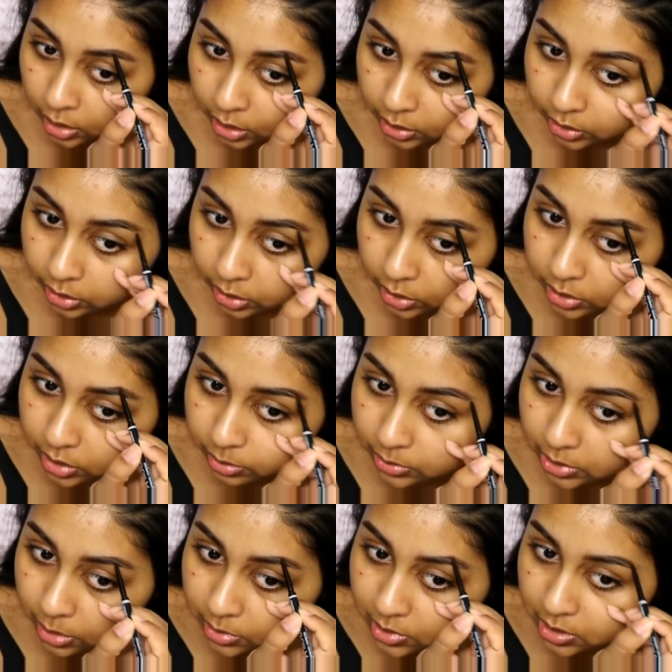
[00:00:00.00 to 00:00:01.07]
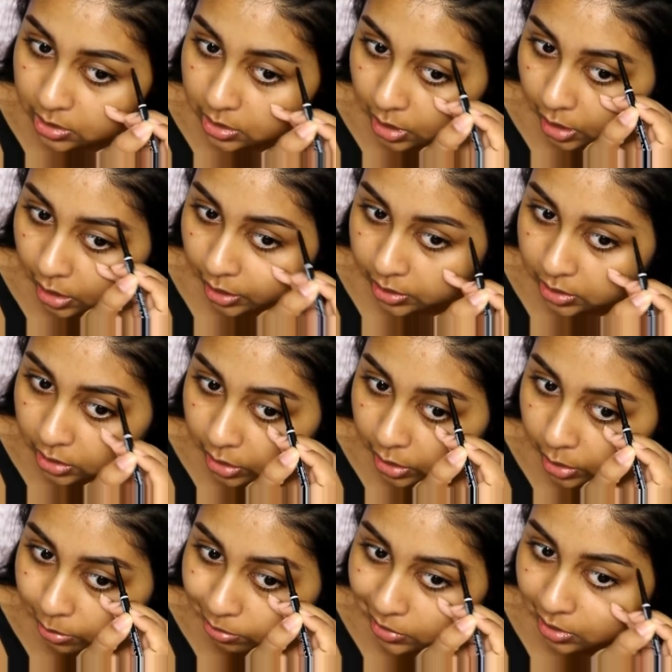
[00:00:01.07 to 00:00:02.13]
And you know, sometimes I like to go
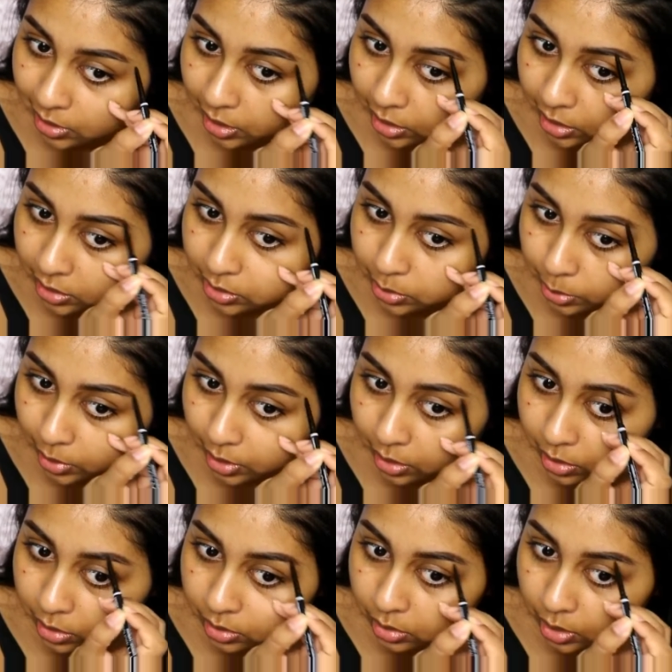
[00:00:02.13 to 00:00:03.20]
a bit lighter as well.